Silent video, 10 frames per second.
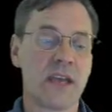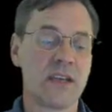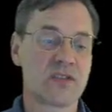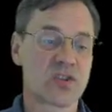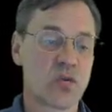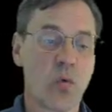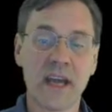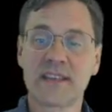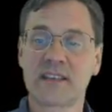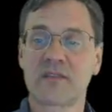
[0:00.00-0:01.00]
is
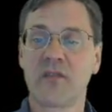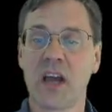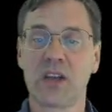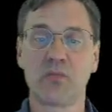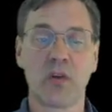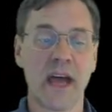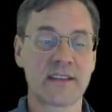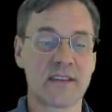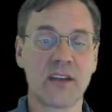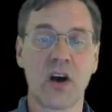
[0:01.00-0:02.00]
twice as findable
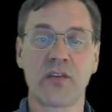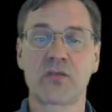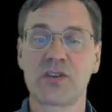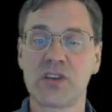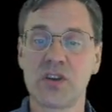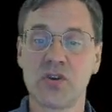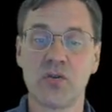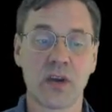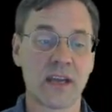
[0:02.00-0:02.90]
as the other 2.